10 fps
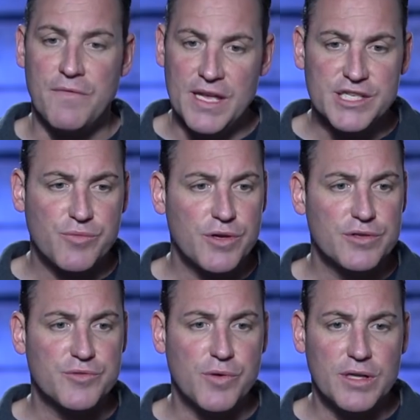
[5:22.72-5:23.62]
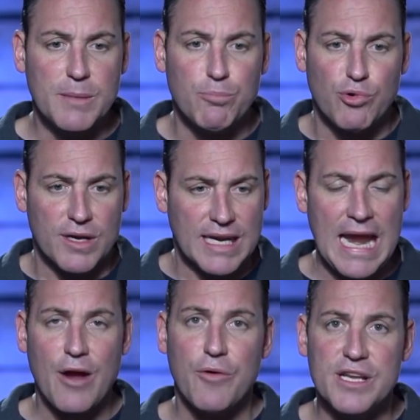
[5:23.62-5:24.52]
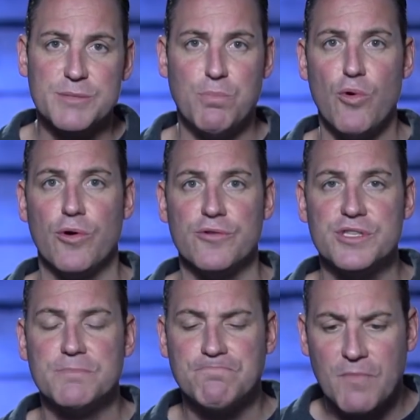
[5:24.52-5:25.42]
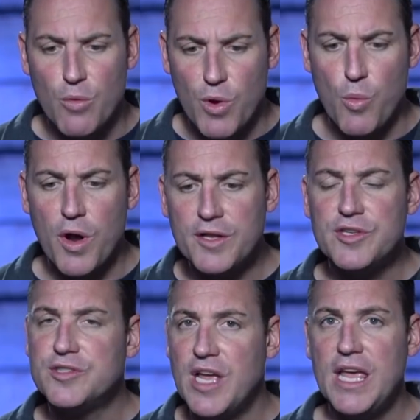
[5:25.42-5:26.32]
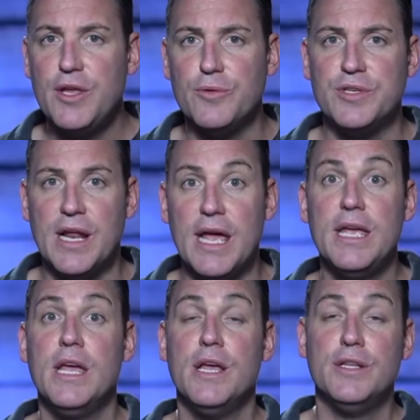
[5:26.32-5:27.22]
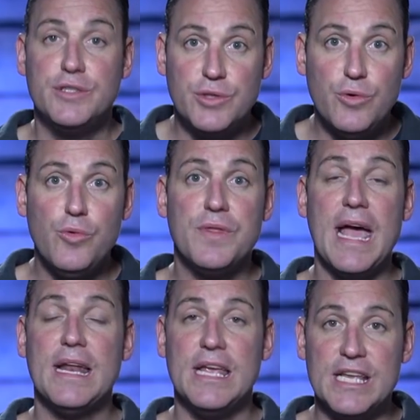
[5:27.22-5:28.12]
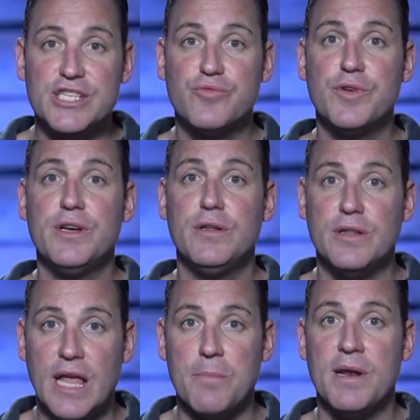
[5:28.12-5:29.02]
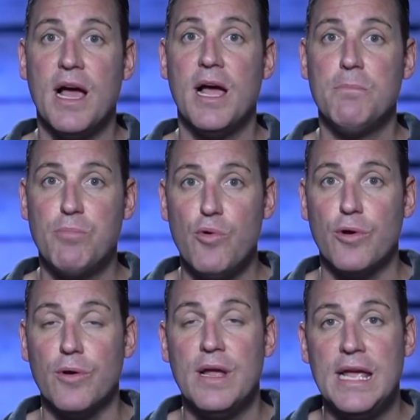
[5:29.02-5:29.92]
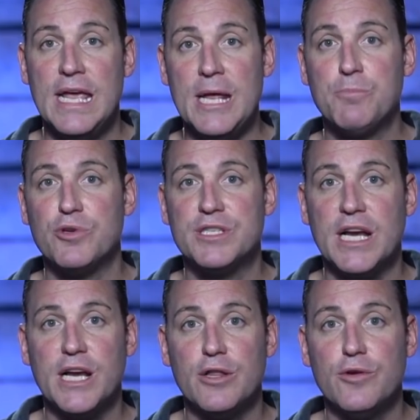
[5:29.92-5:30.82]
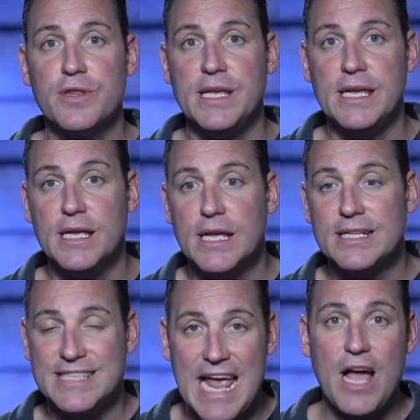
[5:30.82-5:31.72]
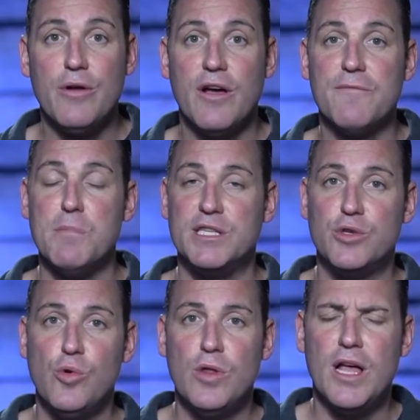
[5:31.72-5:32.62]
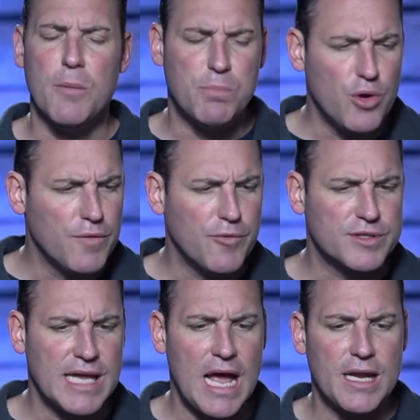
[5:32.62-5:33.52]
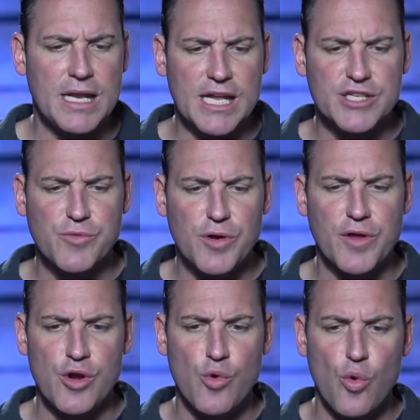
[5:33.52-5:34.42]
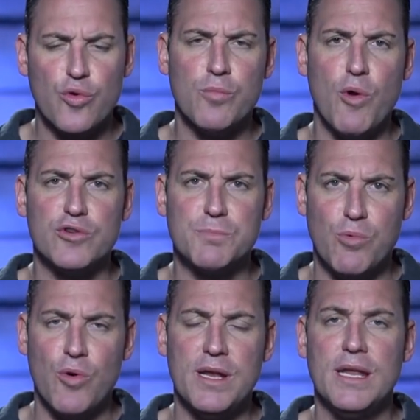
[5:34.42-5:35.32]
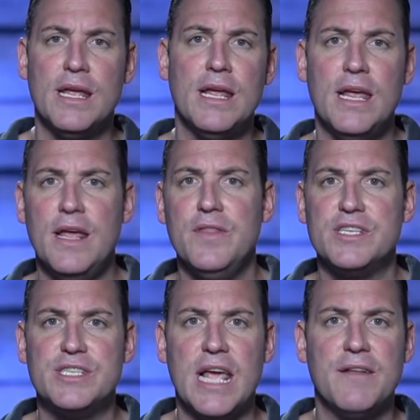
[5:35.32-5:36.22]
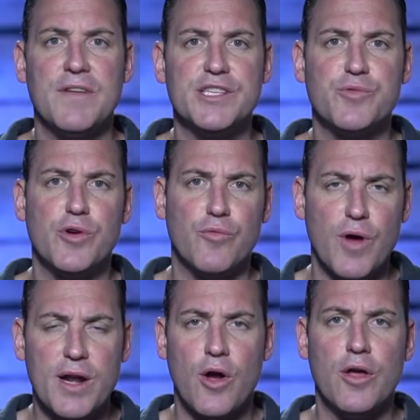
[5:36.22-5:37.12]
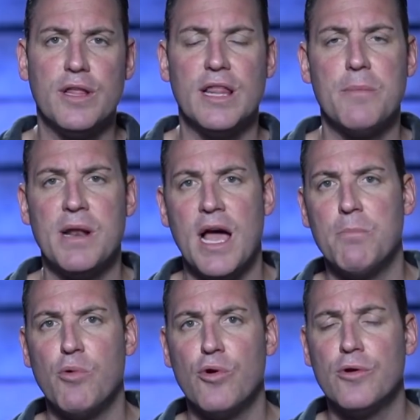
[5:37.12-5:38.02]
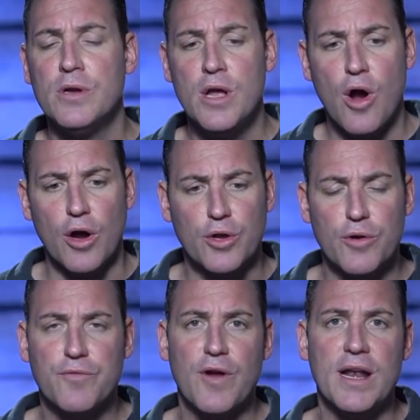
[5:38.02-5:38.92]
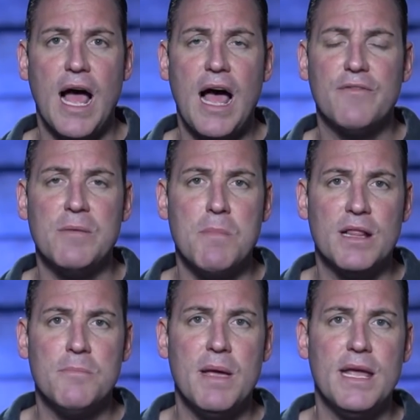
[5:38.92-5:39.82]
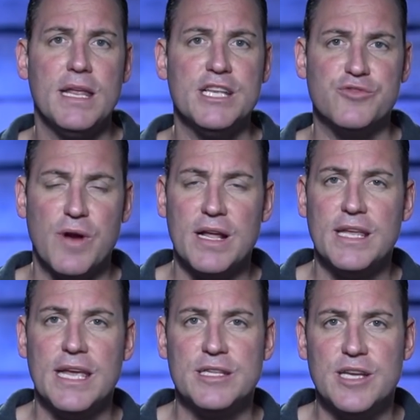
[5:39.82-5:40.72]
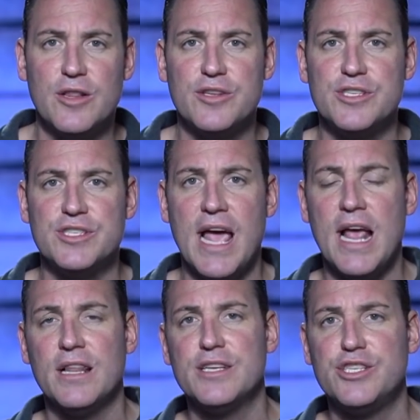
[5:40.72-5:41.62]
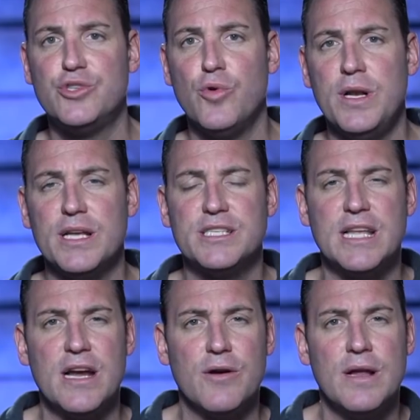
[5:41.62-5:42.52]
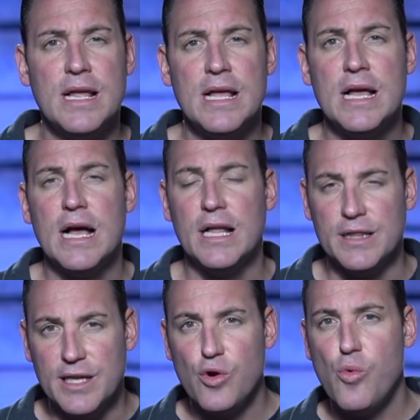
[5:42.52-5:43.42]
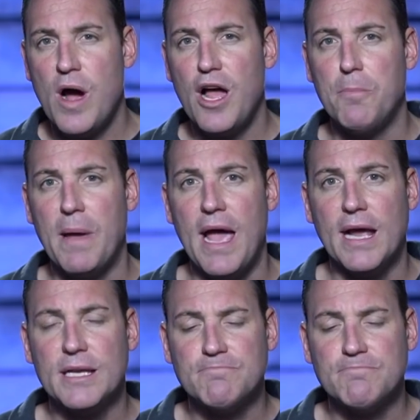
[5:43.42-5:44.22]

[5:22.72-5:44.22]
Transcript: Israel's really precarious borders, we wanted to take you today to that Israel-Lebanon border, in particular the town of Metula, a beautiful town in Israel, the northernmost point in the state of Israel, right on the Lebanon border. Our good friend Avi Melamed, Israeli intelligence analyst, joined us there a little while back